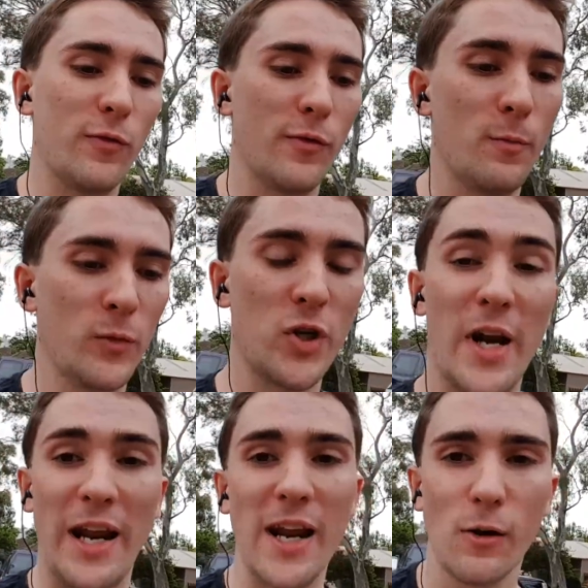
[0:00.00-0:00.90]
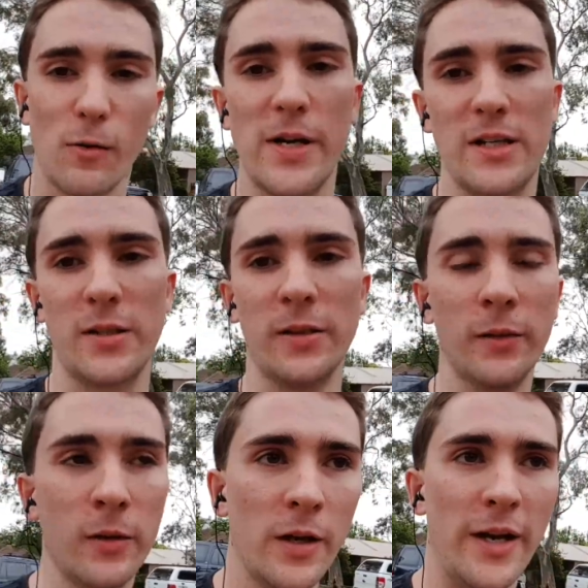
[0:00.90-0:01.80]
from trying to increase
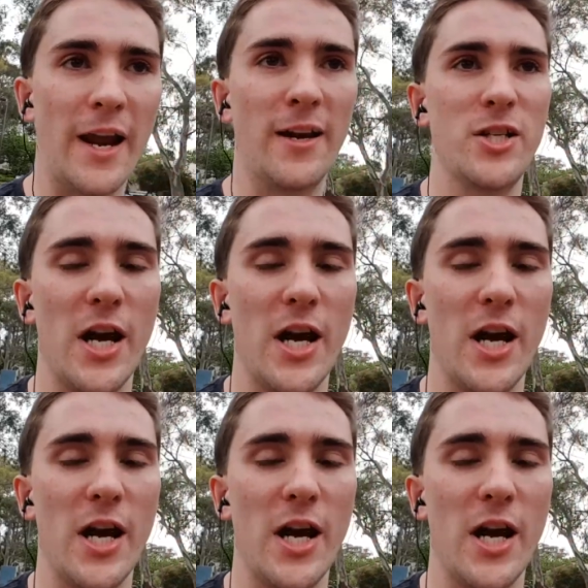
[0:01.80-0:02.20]
energy